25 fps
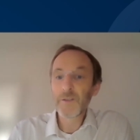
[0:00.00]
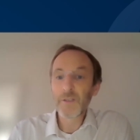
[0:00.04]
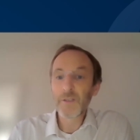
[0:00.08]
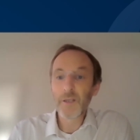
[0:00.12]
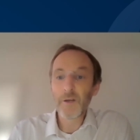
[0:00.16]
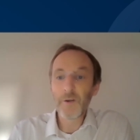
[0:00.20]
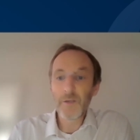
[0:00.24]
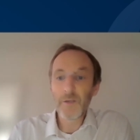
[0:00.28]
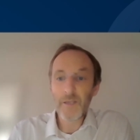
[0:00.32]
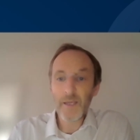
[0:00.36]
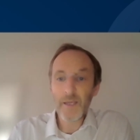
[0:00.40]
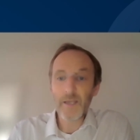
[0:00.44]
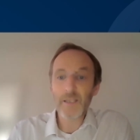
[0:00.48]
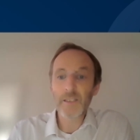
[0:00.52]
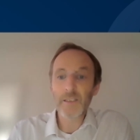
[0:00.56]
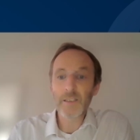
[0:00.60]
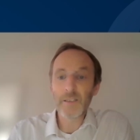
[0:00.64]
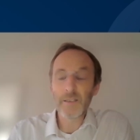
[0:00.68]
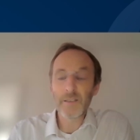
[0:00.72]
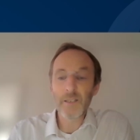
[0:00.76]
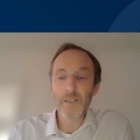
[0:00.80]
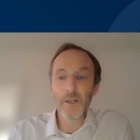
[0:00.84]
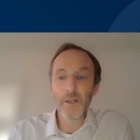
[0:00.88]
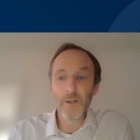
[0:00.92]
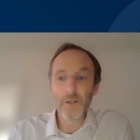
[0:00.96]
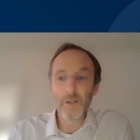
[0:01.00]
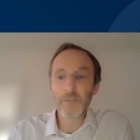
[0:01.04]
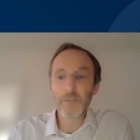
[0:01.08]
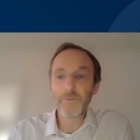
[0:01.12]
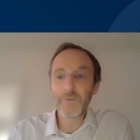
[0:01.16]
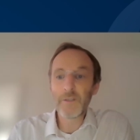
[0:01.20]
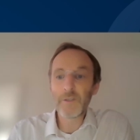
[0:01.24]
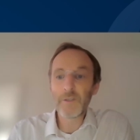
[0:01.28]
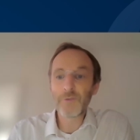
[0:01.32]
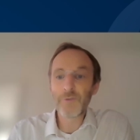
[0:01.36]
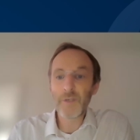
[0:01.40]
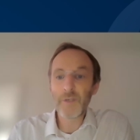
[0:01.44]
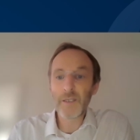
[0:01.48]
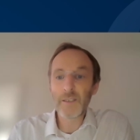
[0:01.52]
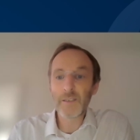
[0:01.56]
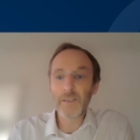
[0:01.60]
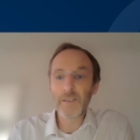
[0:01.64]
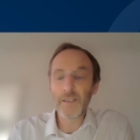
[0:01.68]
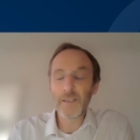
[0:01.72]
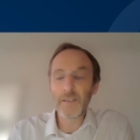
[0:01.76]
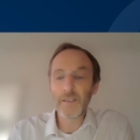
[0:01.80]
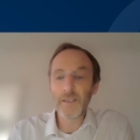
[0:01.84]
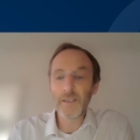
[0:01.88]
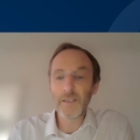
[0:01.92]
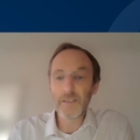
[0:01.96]
So yes, there's a lot of interest
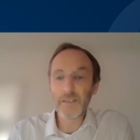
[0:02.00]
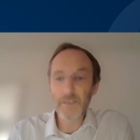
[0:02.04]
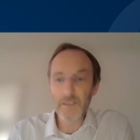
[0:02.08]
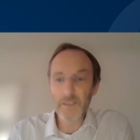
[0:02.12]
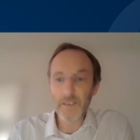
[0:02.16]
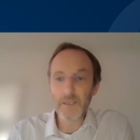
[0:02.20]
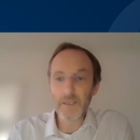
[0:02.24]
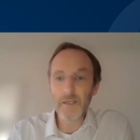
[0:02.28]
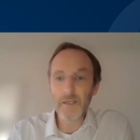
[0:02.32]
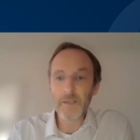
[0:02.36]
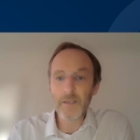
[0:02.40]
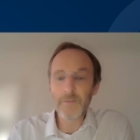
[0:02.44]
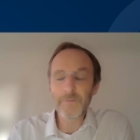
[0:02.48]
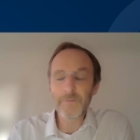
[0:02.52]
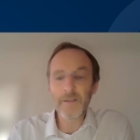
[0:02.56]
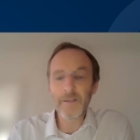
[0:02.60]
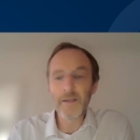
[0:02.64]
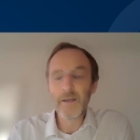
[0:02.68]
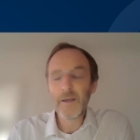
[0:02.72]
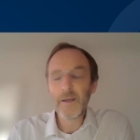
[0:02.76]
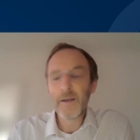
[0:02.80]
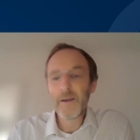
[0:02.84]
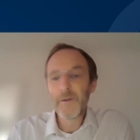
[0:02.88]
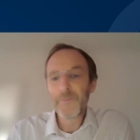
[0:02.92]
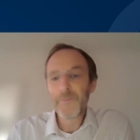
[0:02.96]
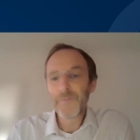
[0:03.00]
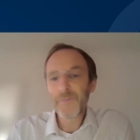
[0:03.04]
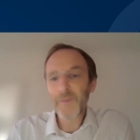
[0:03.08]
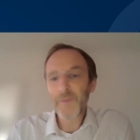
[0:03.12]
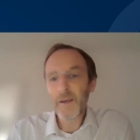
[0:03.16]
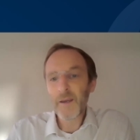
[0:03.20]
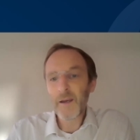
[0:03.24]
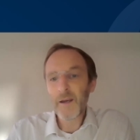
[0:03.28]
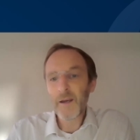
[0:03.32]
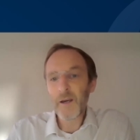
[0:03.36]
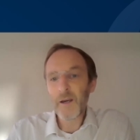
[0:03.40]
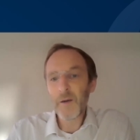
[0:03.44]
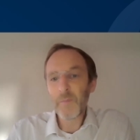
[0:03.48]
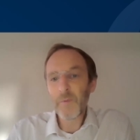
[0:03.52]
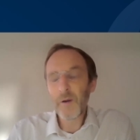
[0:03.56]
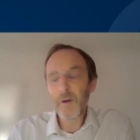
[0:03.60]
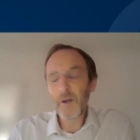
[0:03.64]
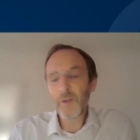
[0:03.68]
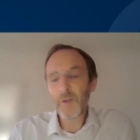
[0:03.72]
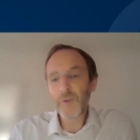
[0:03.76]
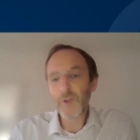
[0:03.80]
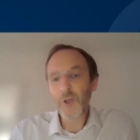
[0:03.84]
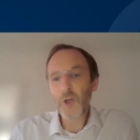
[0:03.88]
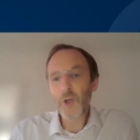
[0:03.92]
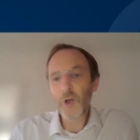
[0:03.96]
in saliva.
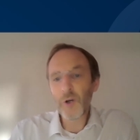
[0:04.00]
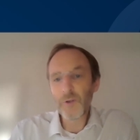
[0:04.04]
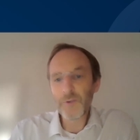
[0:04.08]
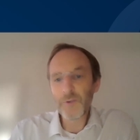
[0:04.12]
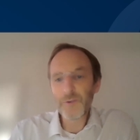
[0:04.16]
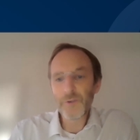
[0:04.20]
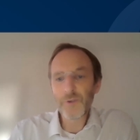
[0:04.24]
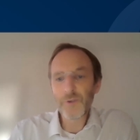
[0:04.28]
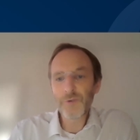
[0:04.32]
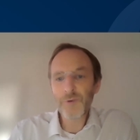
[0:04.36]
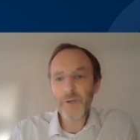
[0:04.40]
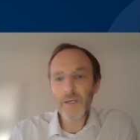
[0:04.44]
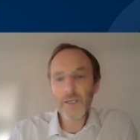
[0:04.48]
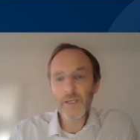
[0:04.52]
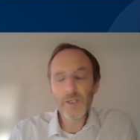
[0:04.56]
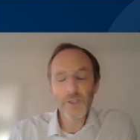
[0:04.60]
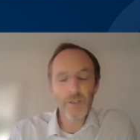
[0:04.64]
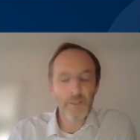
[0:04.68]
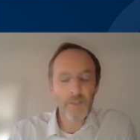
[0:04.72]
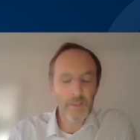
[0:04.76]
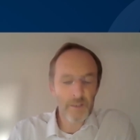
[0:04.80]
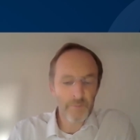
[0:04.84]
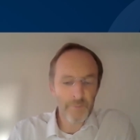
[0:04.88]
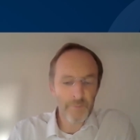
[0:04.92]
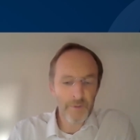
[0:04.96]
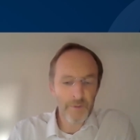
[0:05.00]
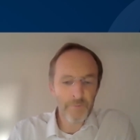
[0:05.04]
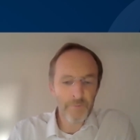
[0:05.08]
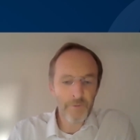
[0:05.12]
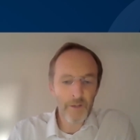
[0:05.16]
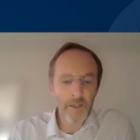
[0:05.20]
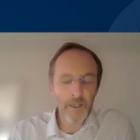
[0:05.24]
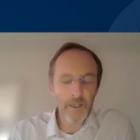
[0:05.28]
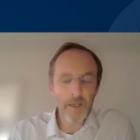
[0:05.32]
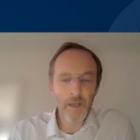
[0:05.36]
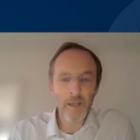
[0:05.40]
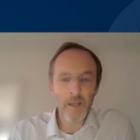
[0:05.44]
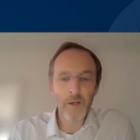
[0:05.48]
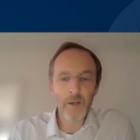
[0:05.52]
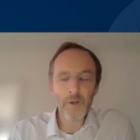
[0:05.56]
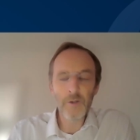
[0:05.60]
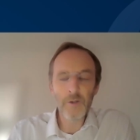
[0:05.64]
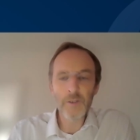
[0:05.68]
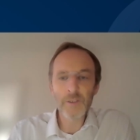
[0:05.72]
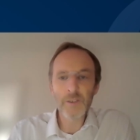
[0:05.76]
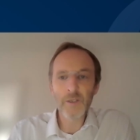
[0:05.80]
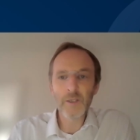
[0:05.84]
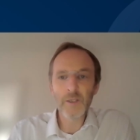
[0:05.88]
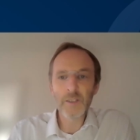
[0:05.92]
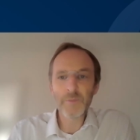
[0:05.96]
The concentrations have been very low,
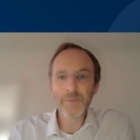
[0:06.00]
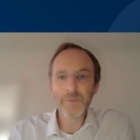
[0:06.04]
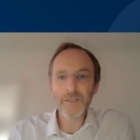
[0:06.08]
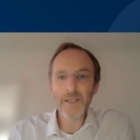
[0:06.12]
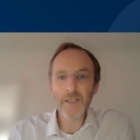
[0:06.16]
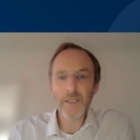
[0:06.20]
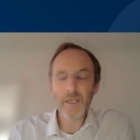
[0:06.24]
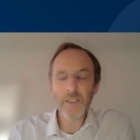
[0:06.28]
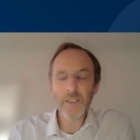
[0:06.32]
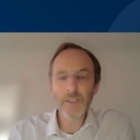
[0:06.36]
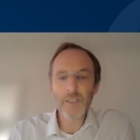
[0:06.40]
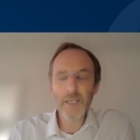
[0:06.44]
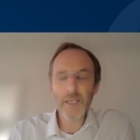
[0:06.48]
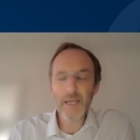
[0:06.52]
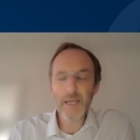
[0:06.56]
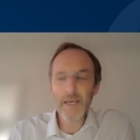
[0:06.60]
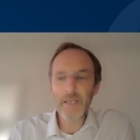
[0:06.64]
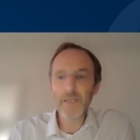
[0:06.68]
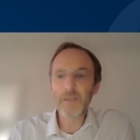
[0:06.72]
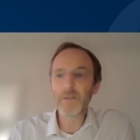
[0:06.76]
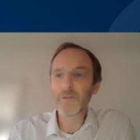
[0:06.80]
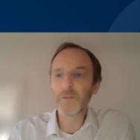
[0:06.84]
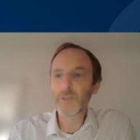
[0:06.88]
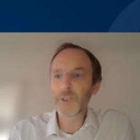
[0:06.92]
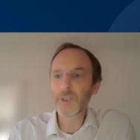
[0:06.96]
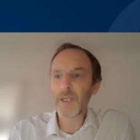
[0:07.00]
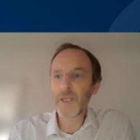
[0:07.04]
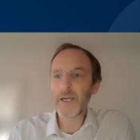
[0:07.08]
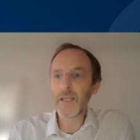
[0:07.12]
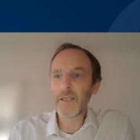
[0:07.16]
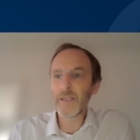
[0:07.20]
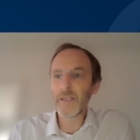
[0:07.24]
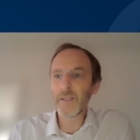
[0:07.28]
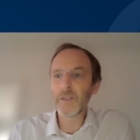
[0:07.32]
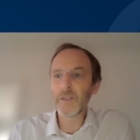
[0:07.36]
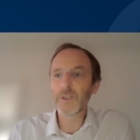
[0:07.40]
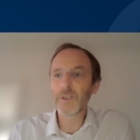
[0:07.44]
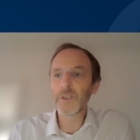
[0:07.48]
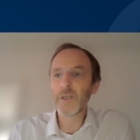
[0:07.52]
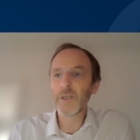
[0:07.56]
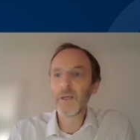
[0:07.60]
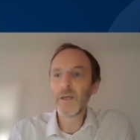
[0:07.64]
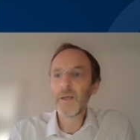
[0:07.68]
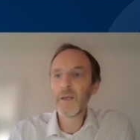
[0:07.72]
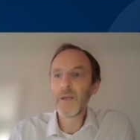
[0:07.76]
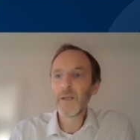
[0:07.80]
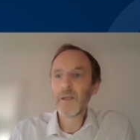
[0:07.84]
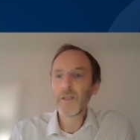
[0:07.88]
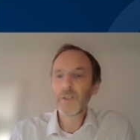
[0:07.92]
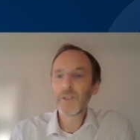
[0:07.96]
so it's been a technical challenge
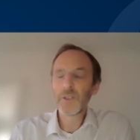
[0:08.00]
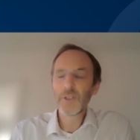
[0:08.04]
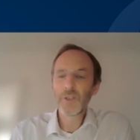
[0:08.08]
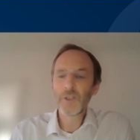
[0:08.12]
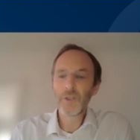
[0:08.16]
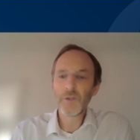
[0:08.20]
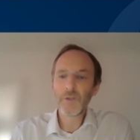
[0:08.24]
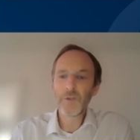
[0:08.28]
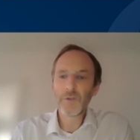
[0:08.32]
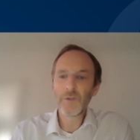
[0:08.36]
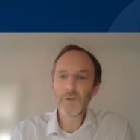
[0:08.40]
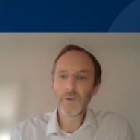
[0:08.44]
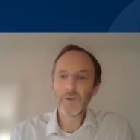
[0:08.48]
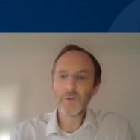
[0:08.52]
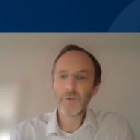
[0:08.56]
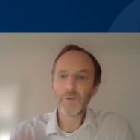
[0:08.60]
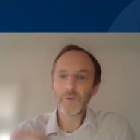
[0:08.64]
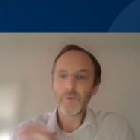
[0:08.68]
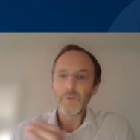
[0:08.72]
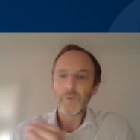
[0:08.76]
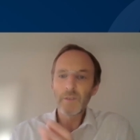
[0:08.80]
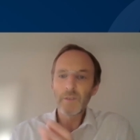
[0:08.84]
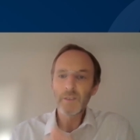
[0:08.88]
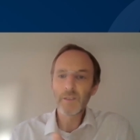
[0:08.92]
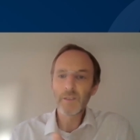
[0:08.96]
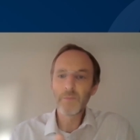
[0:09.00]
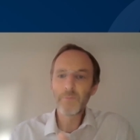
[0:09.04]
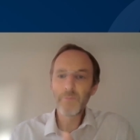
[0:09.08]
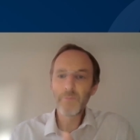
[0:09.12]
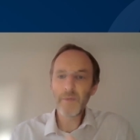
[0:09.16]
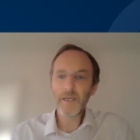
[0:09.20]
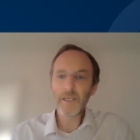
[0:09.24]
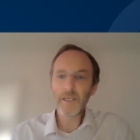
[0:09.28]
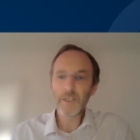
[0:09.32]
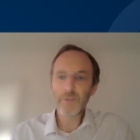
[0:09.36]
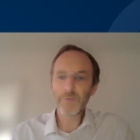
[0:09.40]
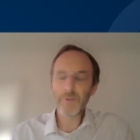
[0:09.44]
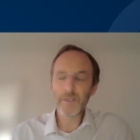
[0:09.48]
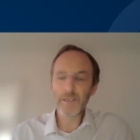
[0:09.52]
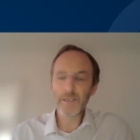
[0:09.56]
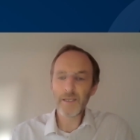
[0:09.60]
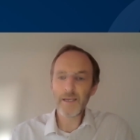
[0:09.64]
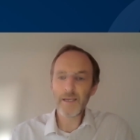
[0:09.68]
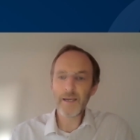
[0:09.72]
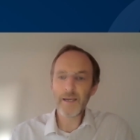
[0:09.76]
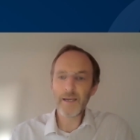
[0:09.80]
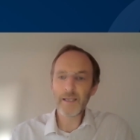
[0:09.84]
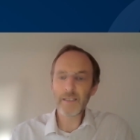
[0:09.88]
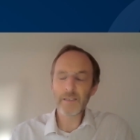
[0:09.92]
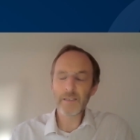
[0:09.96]
to measure it
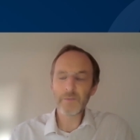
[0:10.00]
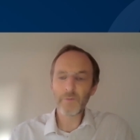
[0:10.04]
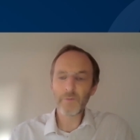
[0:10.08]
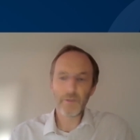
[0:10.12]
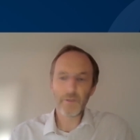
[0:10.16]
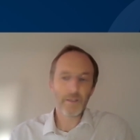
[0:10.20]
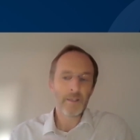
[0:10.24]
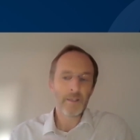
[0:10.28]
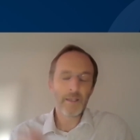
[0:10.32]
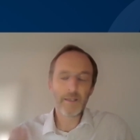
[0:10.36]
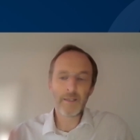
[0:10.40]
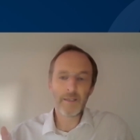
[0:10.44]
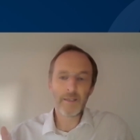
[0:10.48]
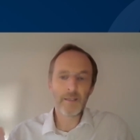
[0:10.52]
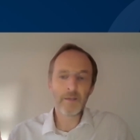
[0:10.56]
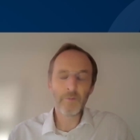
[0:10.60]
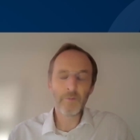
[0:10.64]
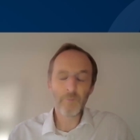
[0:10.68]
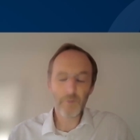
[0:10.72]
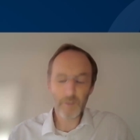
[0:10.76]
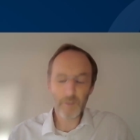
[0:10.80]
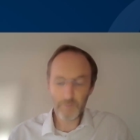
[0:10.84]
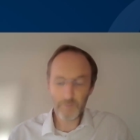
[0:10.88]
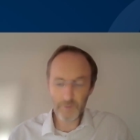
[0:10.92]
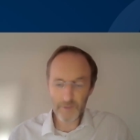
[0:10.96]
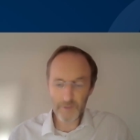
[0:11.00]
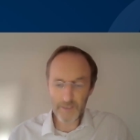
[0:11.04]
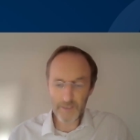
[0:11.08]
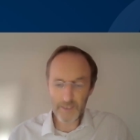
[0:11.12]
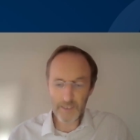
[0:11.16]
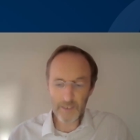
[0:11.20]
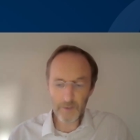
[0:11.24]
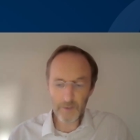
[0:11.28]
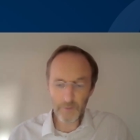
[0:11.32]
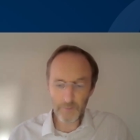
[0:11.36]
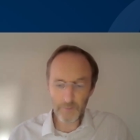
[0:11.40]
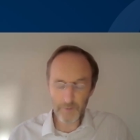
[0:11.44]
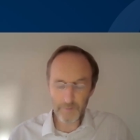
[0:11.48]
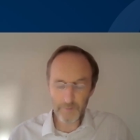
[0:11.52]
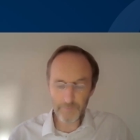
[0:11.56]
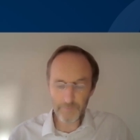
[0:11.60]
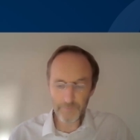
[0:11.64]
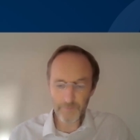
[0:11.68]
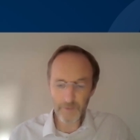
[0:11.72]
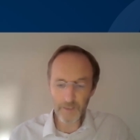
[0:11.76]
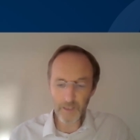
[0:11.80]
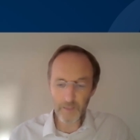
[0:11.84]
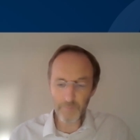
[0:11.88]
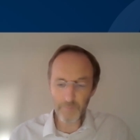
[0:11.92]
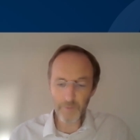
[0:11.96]
at what it was now
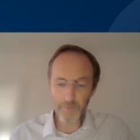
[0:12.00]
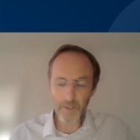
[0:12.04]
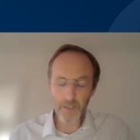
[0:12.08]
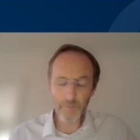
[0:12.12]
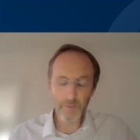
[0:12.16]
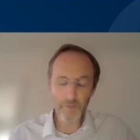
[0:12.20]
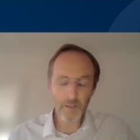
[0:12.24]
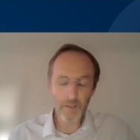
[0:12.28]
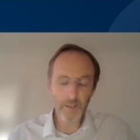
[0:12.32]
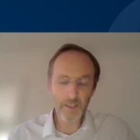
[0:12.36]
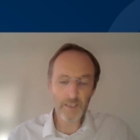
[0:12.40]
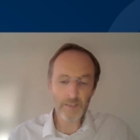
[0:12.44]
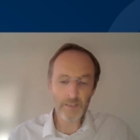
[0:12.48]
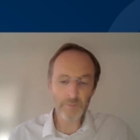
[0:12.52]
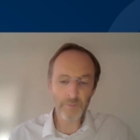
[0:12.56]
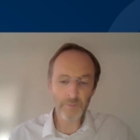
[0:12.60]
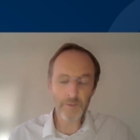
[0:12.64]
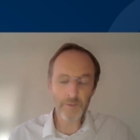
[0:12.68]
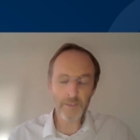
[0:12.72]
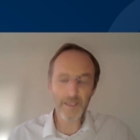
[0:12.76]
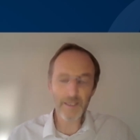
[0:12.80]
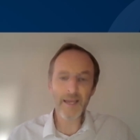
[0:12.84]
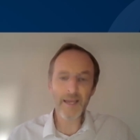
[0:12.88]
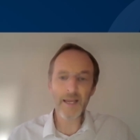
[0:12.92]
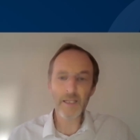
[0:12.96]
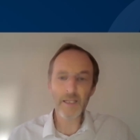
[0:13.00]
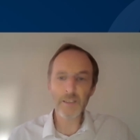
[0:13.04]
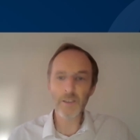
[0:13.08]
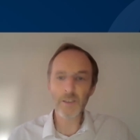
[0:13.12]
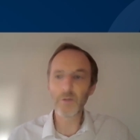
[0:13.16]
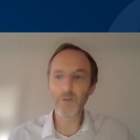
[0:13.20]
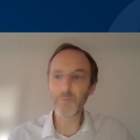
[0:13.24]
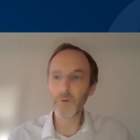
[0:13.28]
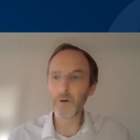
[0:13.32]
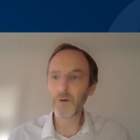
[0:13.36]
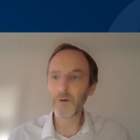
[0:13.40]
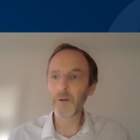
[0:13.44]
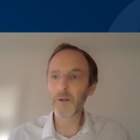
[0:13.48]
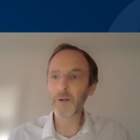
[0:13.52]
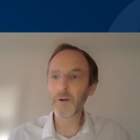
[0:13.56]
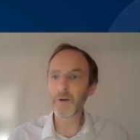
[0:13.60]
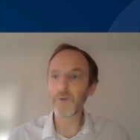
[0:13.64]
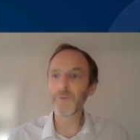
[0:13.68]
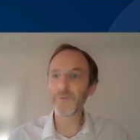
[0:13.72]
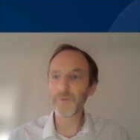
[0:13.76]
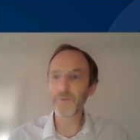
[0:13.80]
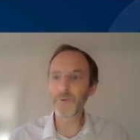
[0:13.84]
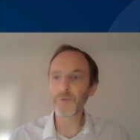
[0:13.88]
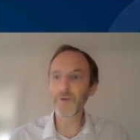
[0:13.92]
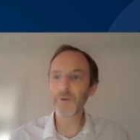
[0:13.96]
for the other biomarkers. We're into attomolar
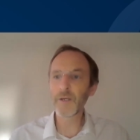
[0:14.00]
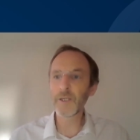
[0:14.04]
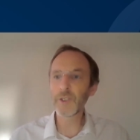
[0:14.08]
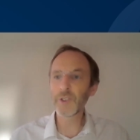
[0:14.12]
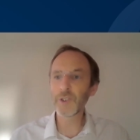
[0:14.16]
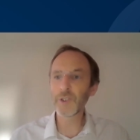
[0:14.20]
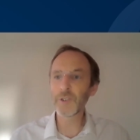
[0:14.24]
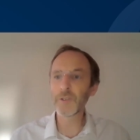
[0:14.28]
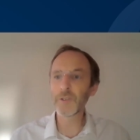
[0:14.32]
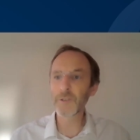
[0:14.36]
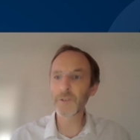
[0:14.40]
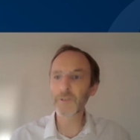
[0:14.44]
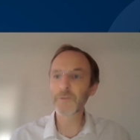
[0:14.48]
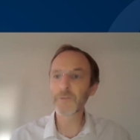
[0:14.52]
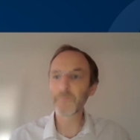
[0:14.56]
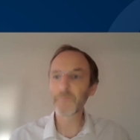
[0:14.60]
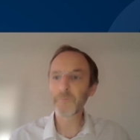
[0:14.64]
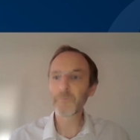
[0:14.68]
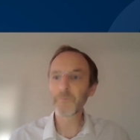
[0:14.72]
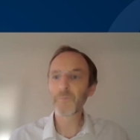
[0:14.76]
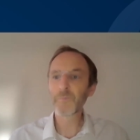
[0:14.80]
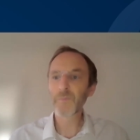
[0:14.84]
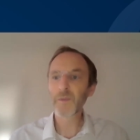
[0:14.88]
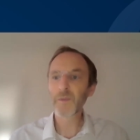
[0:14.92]
concentrations.